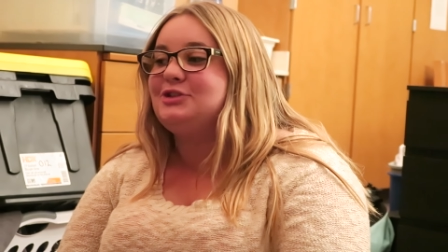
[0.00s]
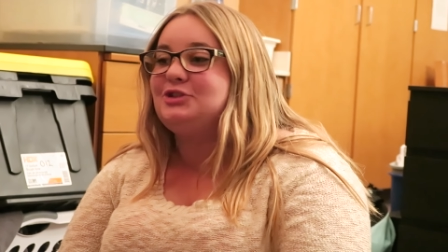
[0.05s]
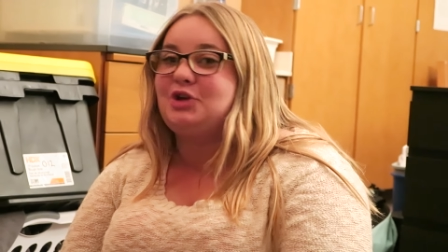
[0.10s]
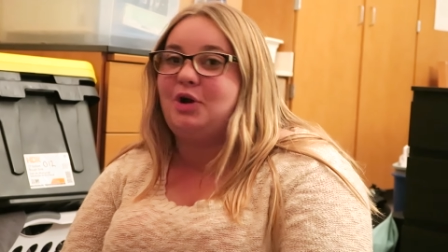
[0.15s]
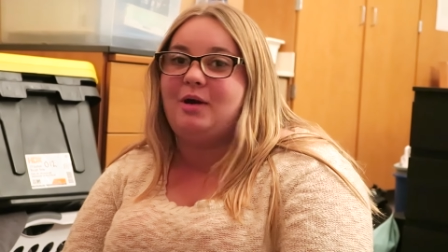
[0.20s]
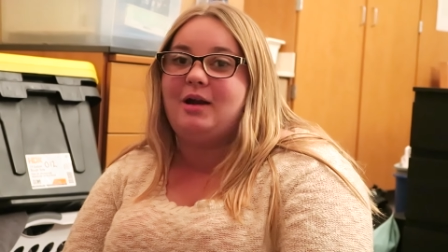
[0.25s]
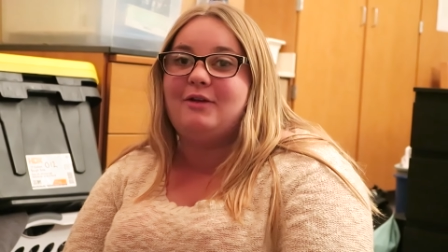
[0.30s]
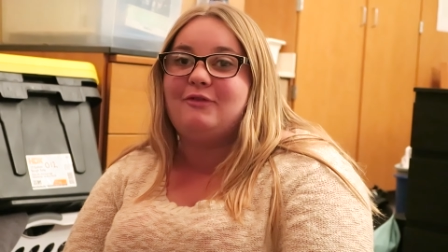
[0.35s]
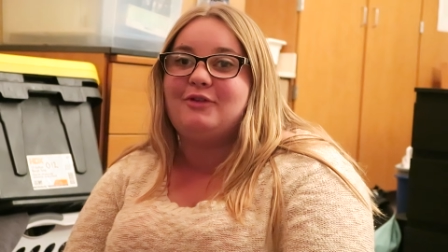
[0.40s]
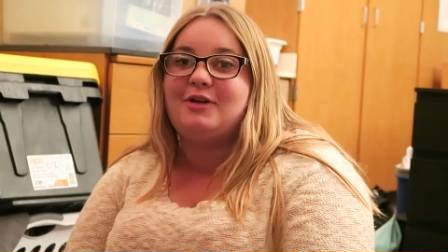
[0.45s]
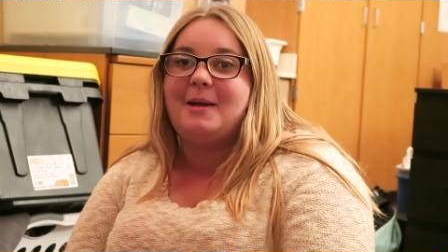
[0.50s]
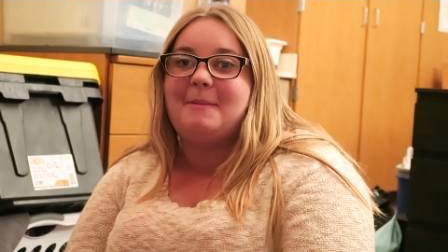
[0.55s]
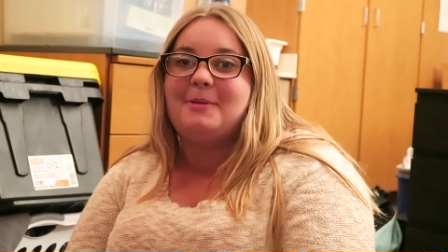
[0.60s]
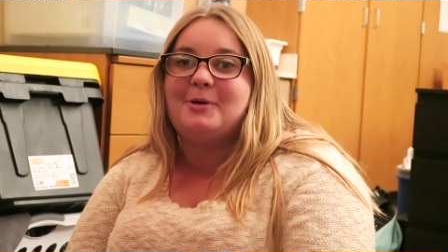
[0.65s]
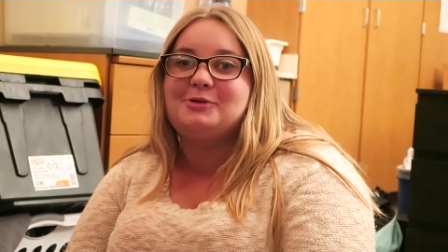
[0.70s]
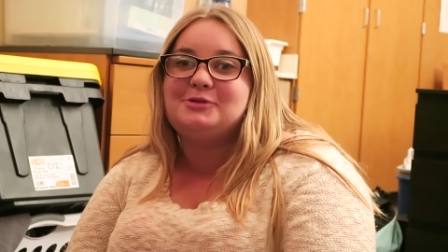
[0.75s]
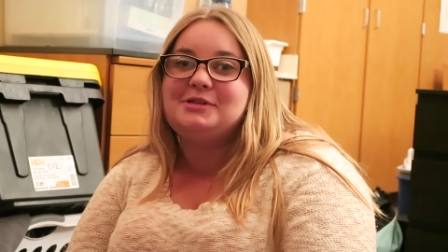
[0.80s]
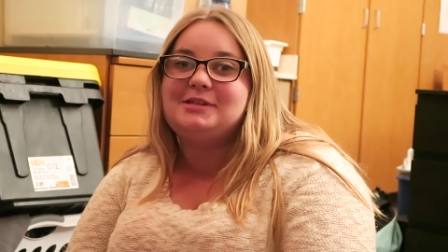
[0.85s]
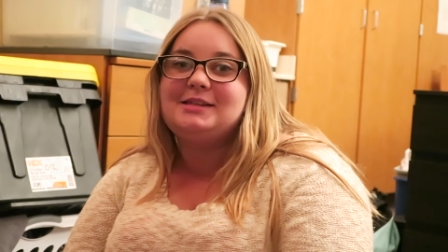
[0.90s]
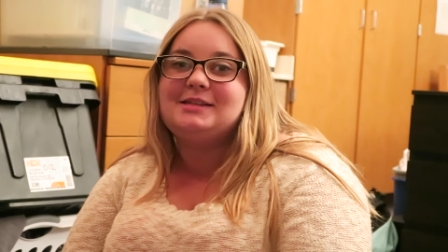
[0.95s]
sorry for not
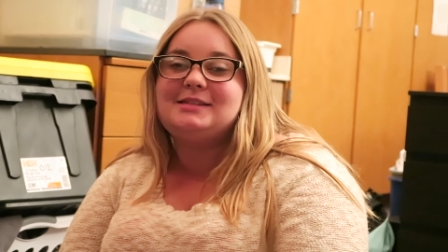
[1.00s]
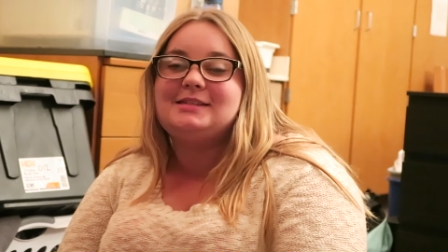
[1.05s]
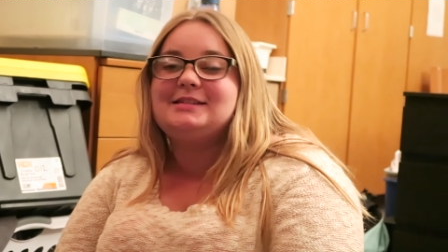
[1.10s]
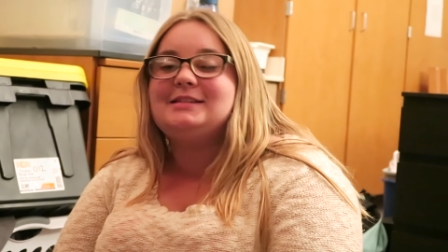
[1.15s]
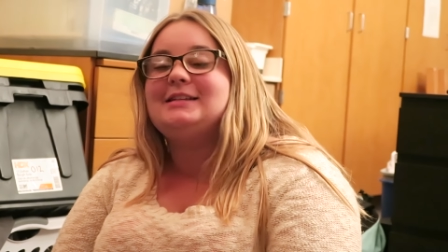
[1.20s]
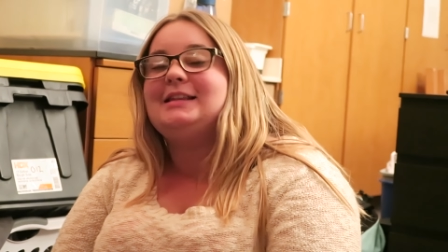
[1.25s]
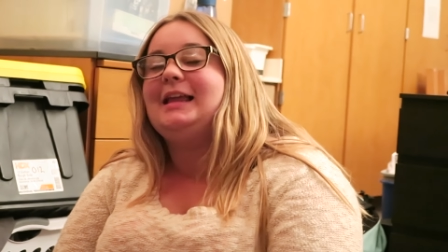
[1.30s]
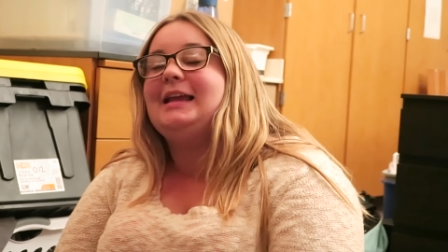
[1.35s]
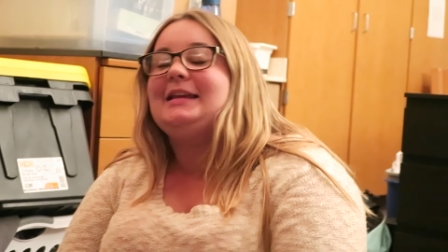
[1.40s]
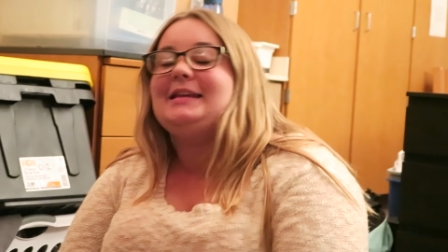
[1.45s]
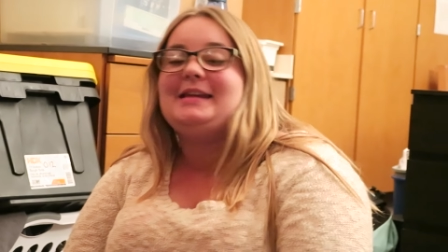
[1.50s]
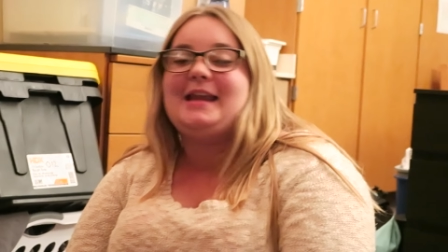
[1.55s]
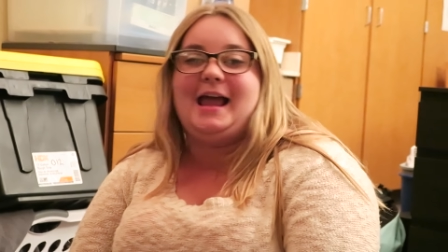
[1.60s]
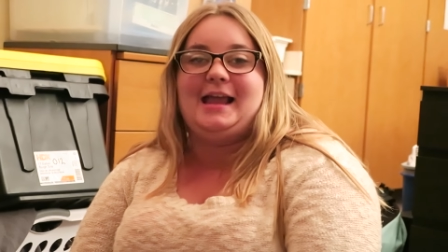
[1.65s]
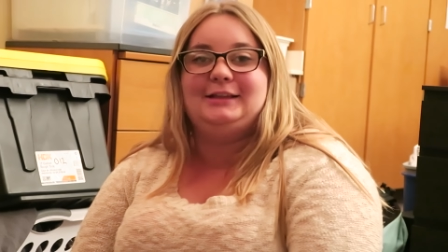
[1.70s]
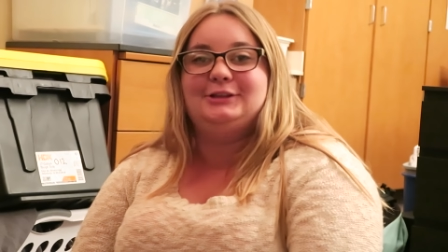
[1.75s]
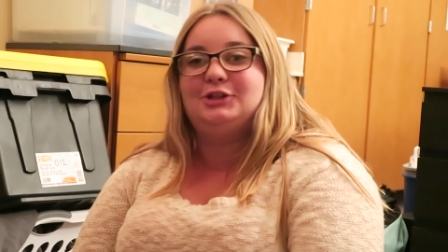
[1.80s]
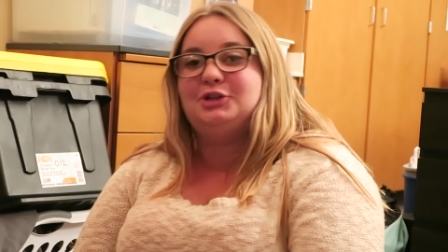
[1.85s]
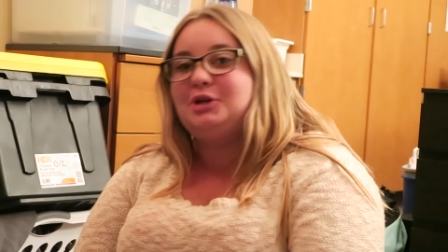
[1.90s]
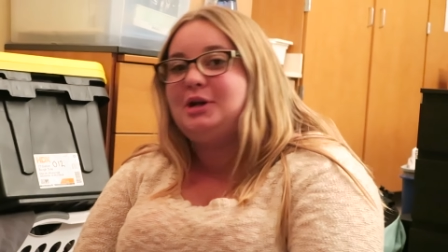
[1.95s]
posting this until like
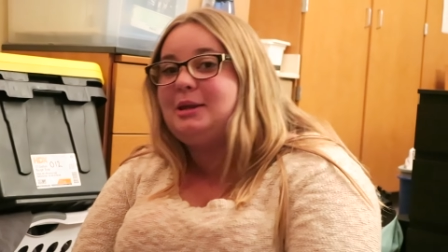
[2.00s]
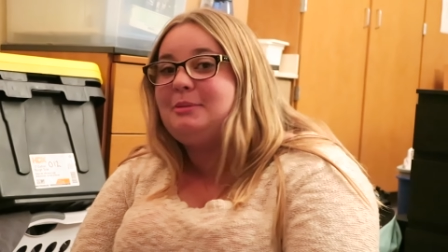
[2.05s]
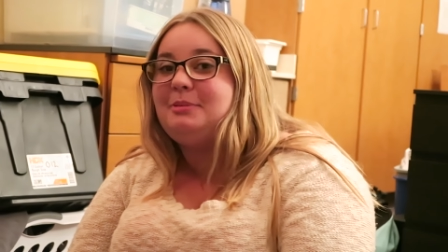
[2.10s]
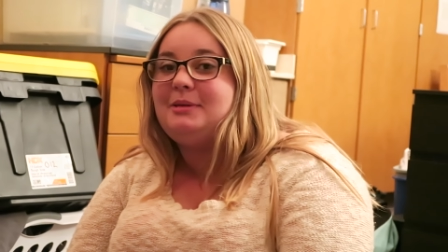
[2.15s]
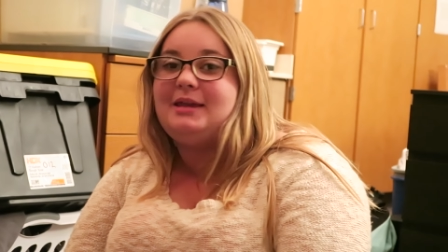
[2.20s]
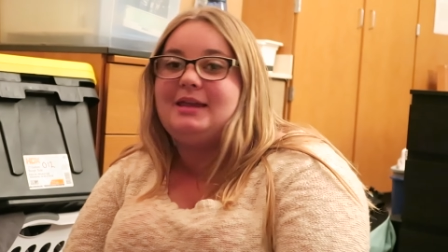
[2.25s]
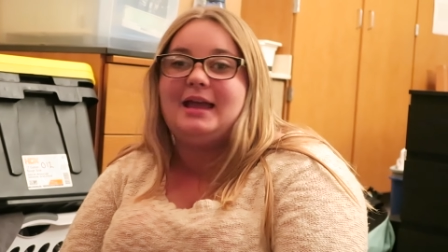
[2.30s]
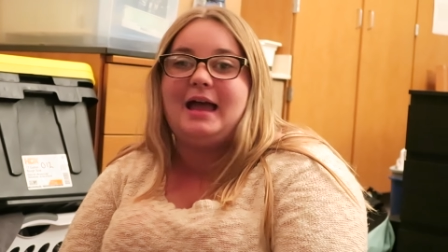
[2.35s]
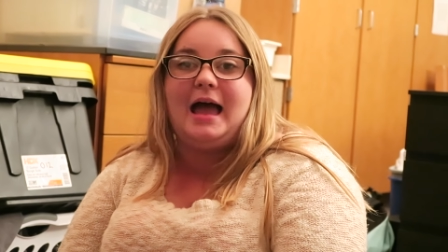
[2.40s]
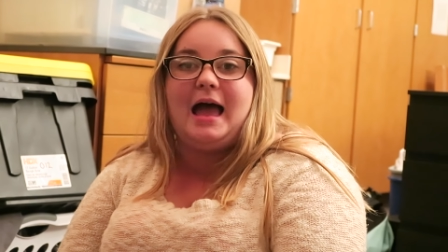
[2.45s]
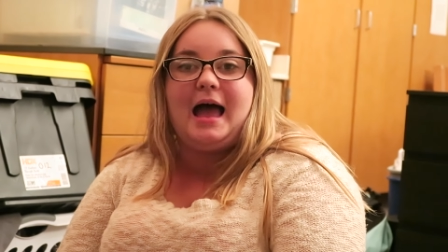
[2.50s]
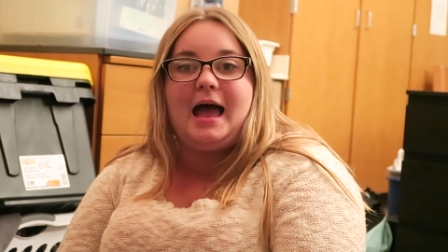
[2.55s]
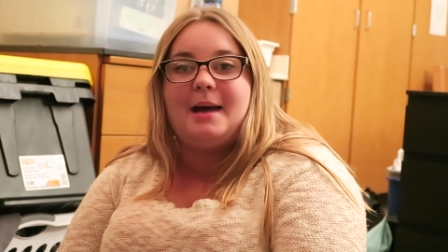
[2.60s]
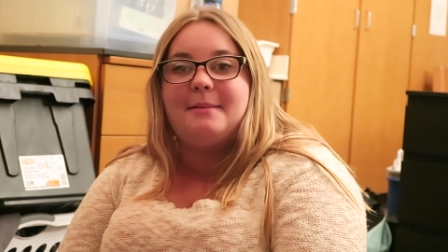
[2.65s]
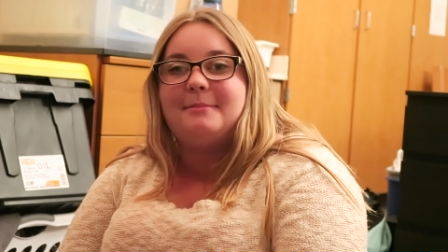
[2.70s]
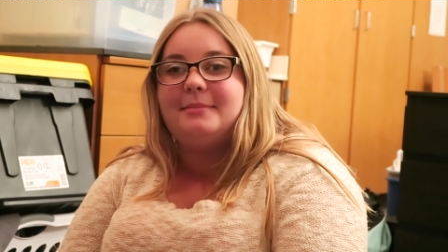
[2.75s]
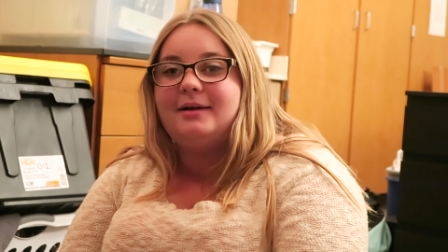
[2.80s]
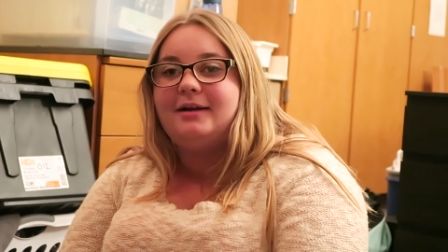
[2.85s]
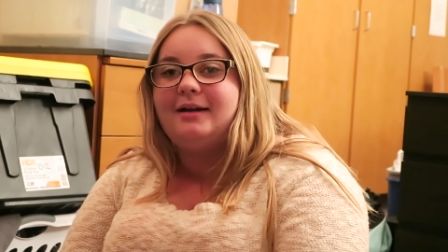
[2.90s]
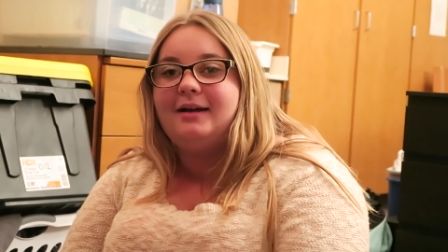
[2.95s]
9:30
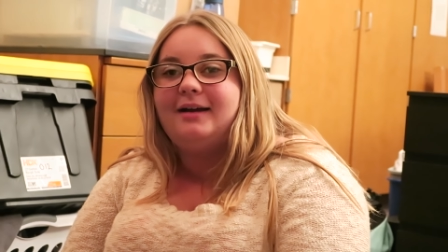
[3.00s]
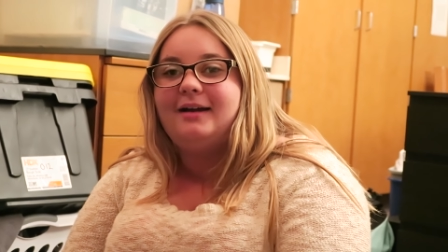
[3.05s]
p.m.